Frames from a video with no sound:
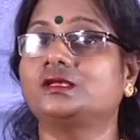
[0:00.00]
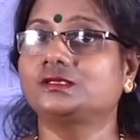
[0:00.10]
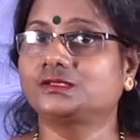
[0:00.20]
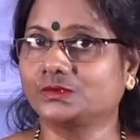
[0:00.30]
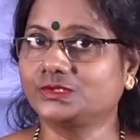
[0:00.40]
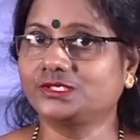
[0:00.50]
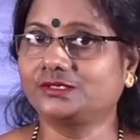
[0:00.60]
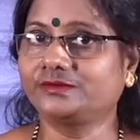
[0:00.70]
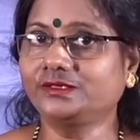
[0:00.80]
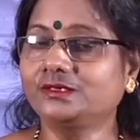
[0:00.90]
So
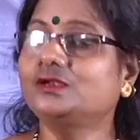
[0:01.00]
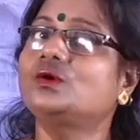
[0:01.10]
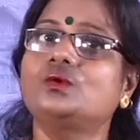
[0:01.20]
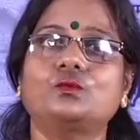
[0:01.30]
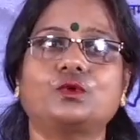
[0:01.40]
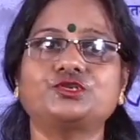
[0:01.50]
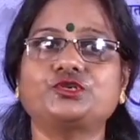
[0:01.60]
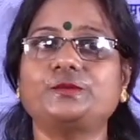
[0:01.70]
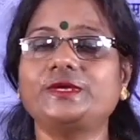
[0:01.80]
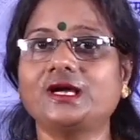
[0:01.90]
children, what
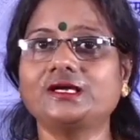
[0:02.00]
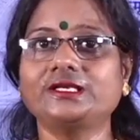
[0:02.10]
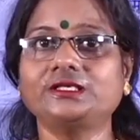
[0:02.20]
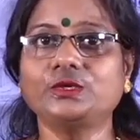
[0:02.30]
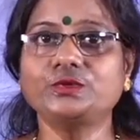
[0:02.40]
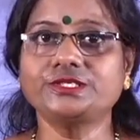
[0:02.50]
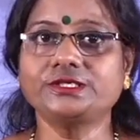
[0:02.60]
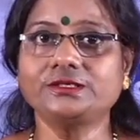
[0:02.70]
should be our conclusion?